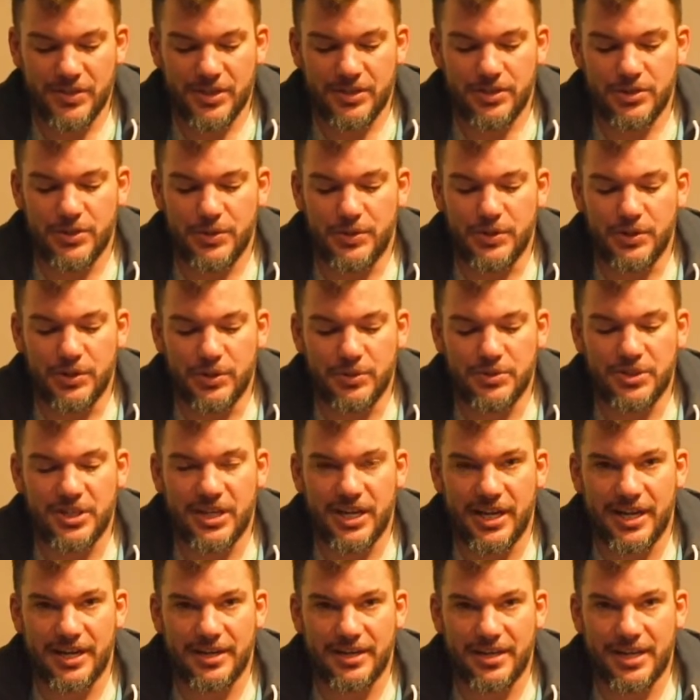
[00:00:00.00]
you can use it
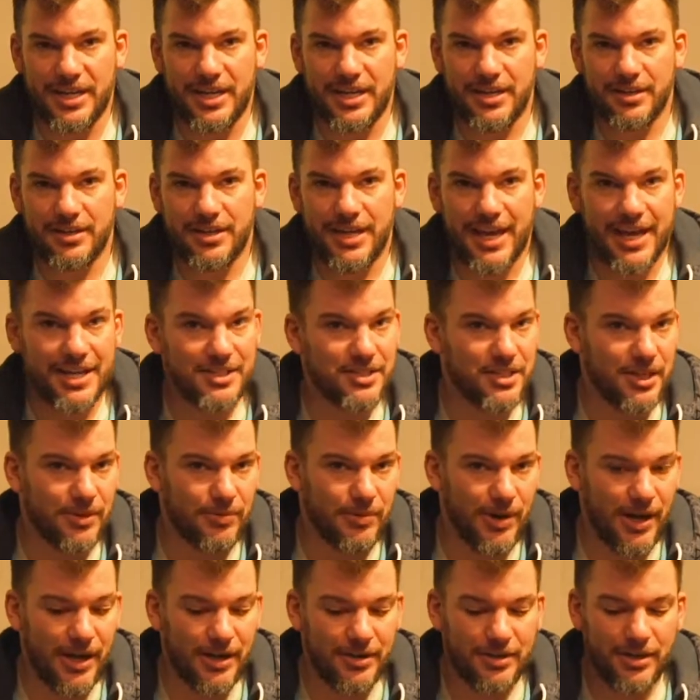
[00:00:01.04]
on a casting
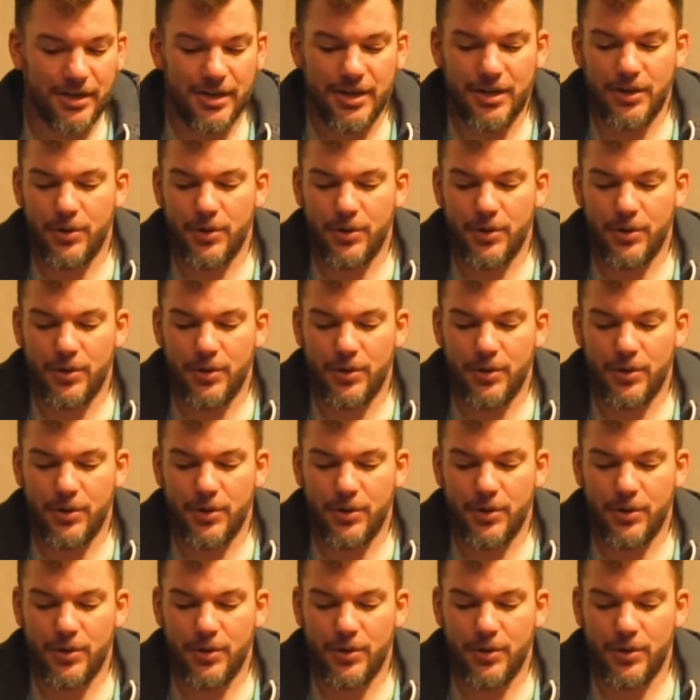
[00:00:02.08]
rod,